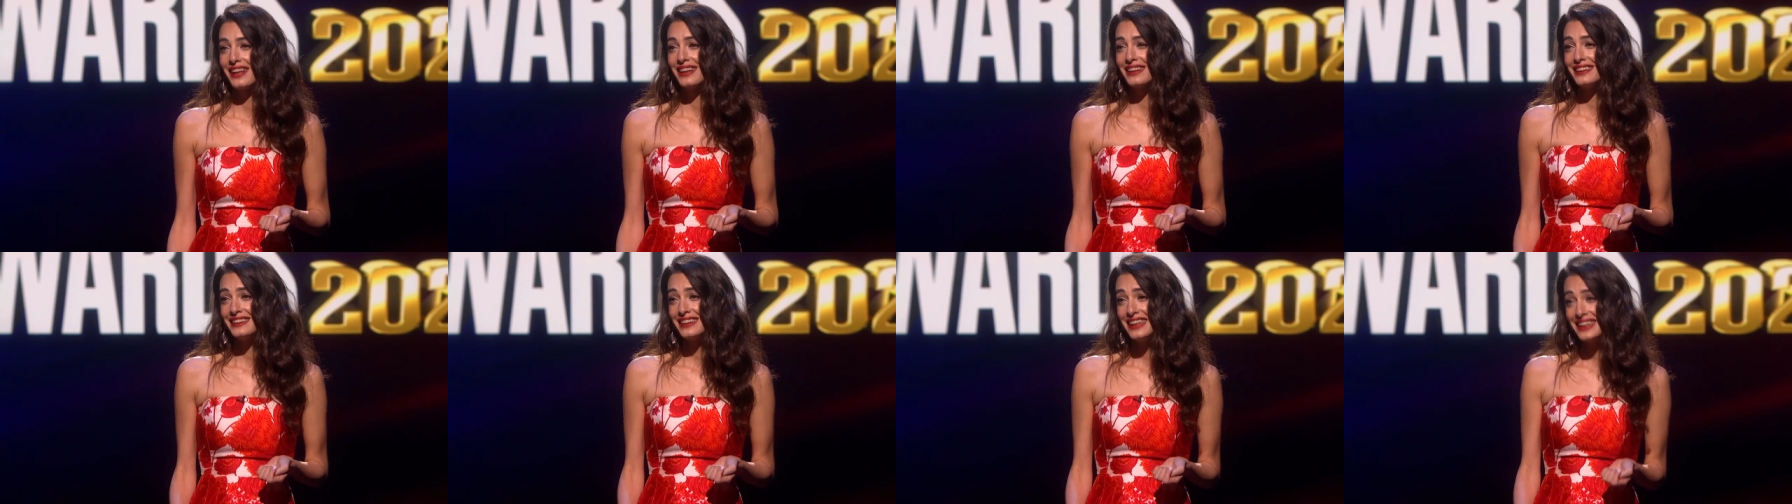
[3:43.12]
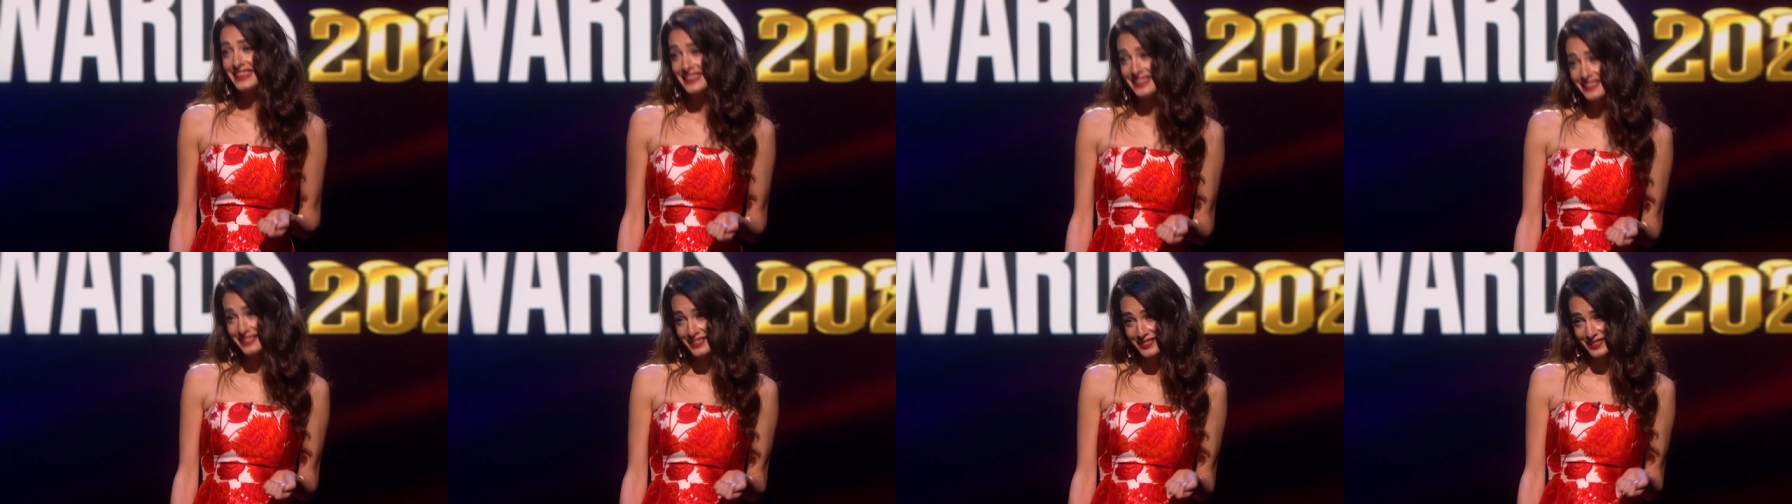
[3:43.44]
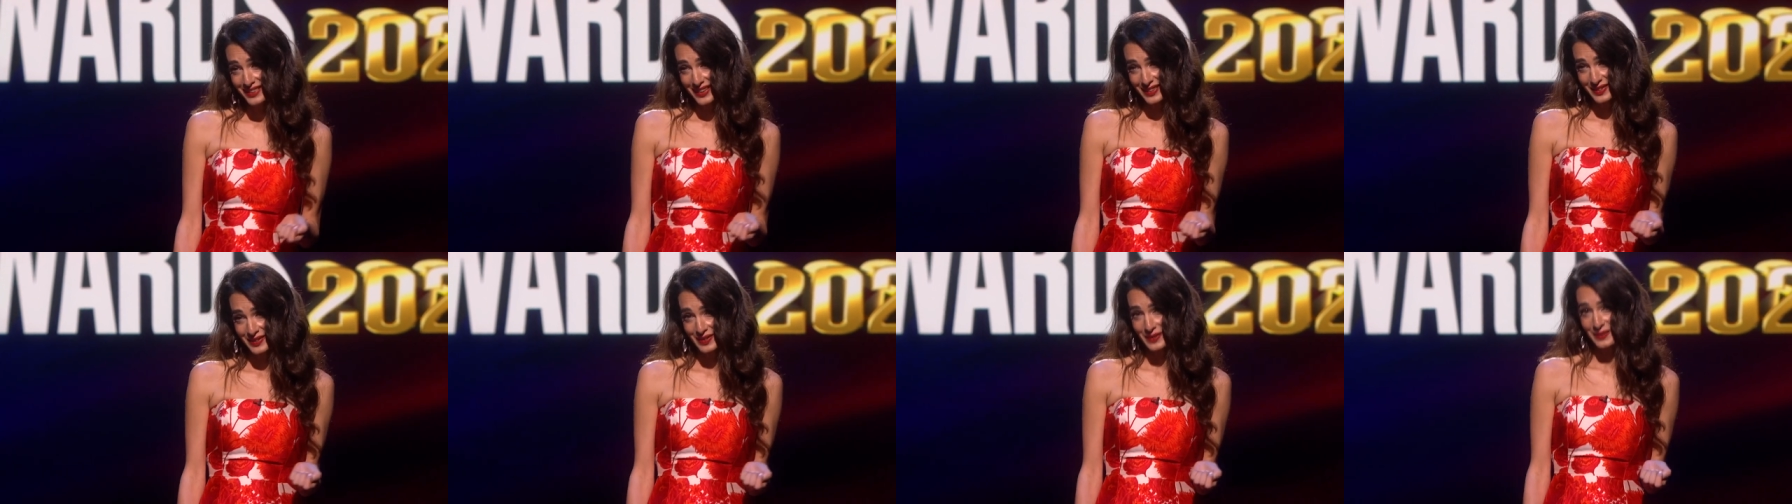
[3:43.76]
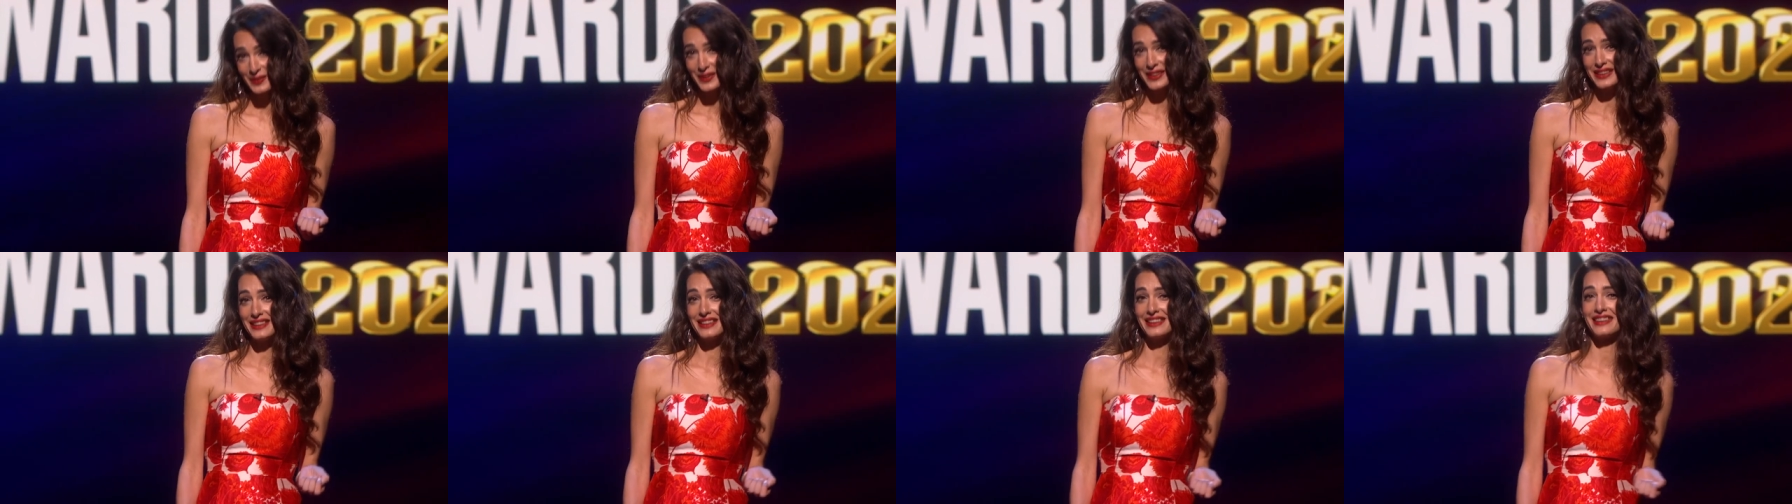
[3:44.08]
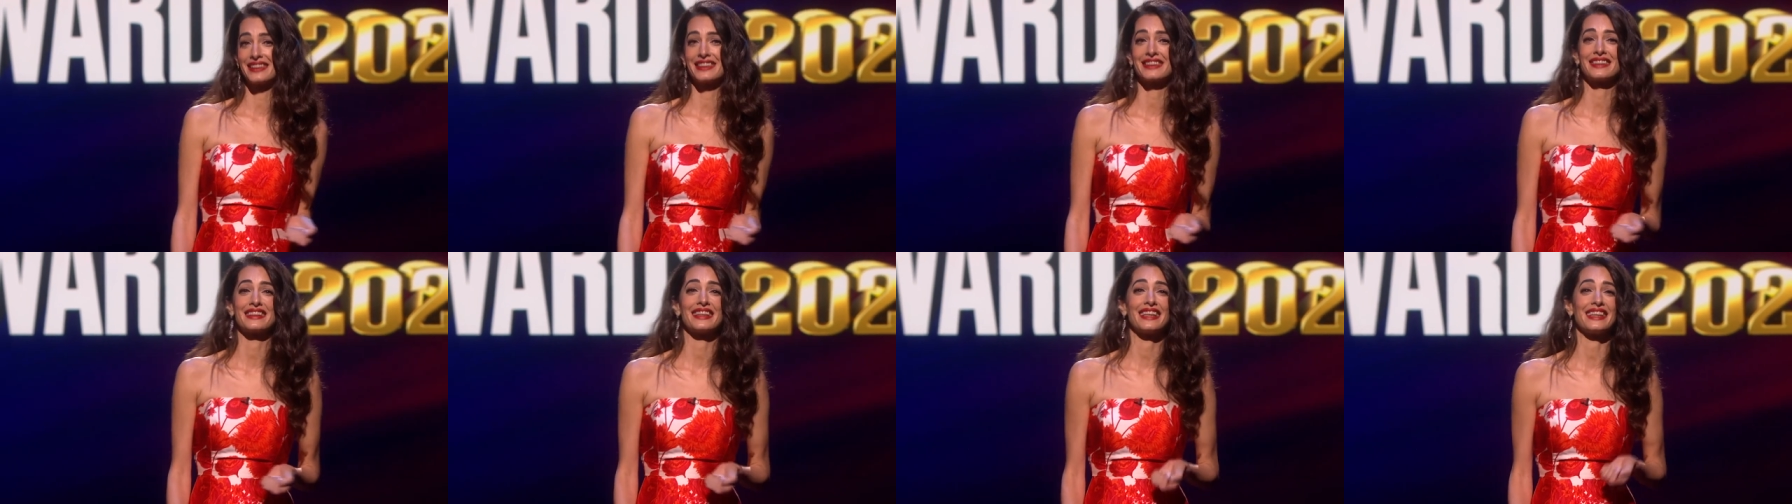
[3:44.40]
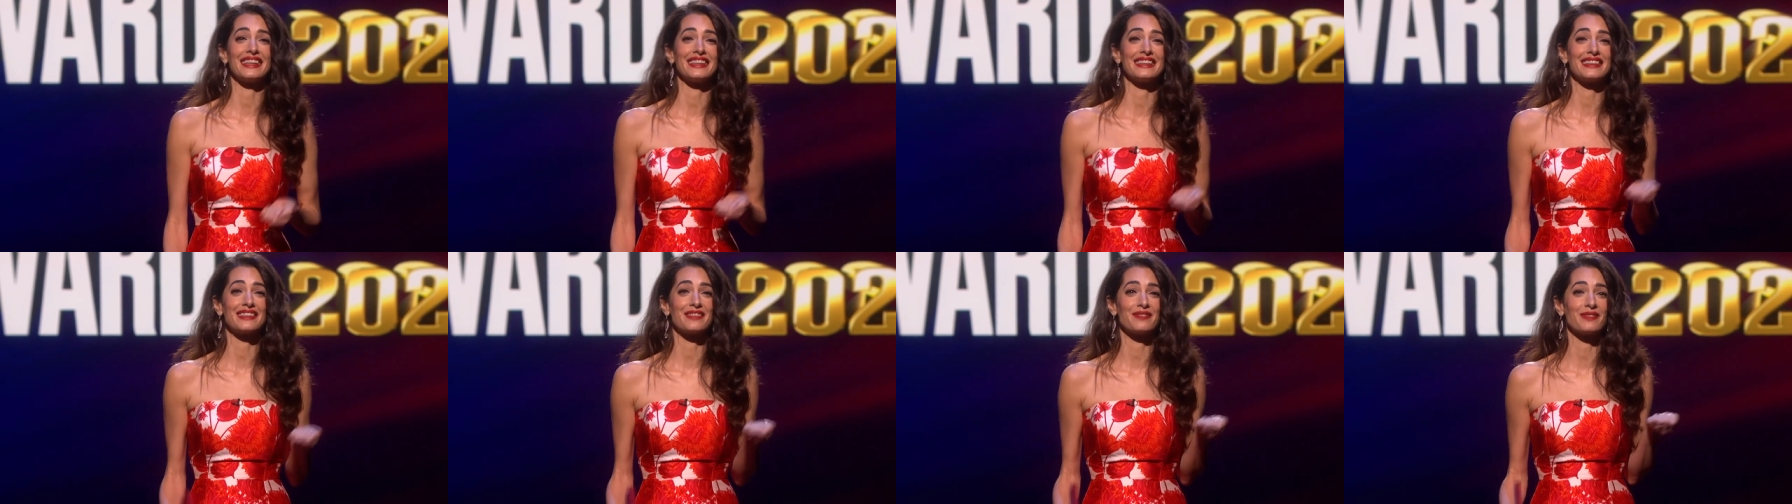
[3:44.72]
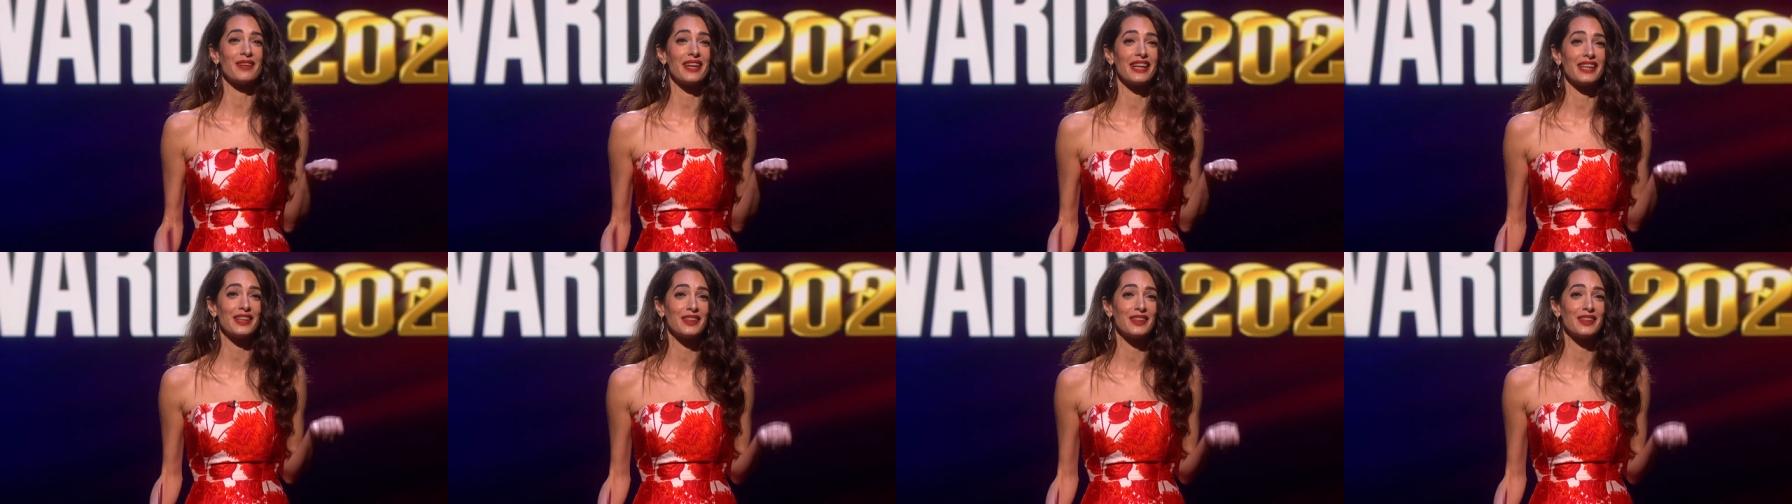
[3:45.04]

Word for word: Ladies and gentlemen, it's my